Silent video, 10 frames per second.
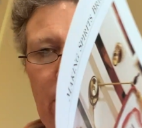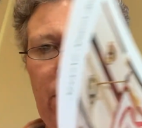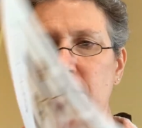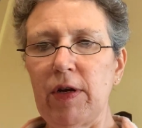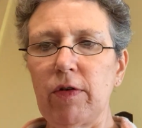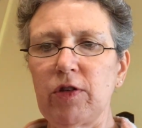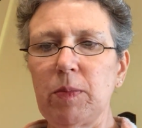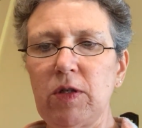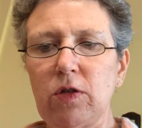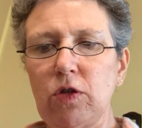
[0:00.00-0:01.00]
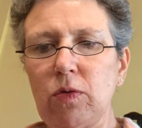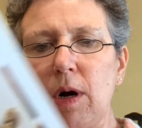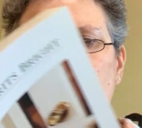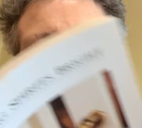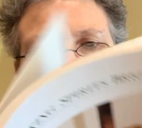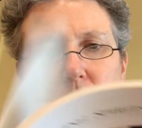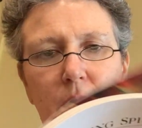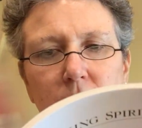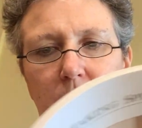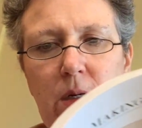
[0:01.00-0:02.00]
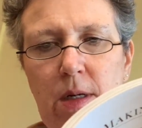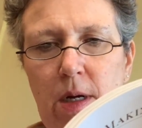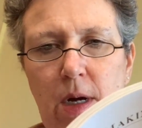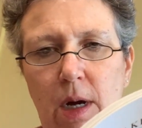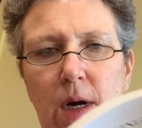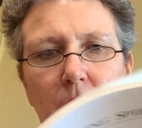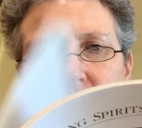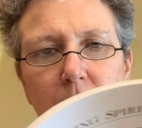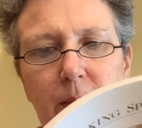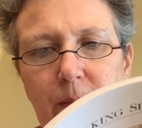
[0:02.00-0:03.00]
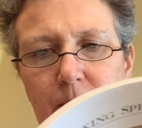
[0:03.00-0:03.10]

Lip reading: Merry Christmas to all. I